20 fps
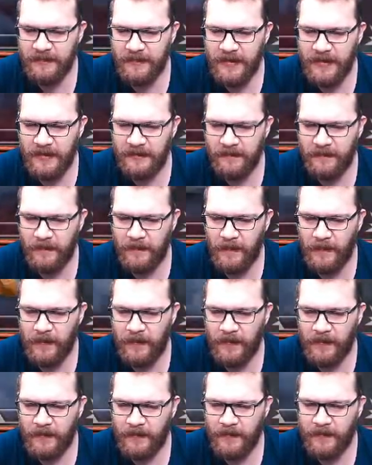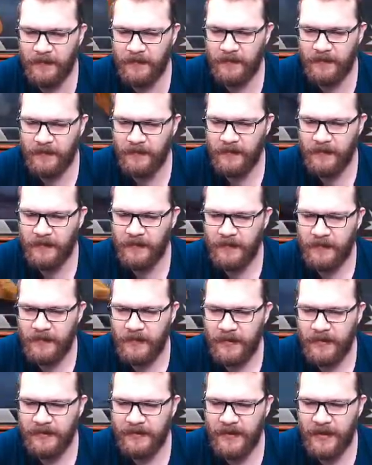Yeah,
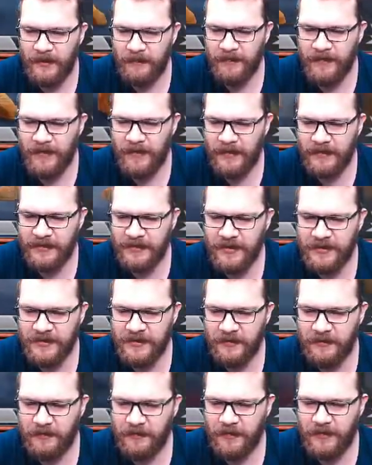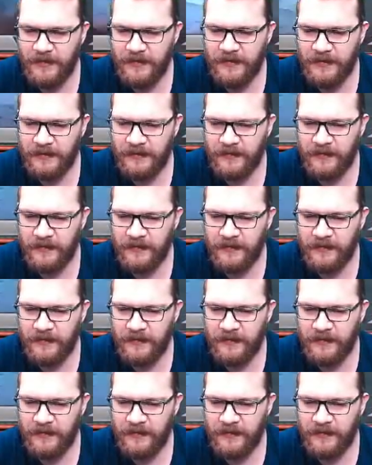I doubt they're going to change the rewards.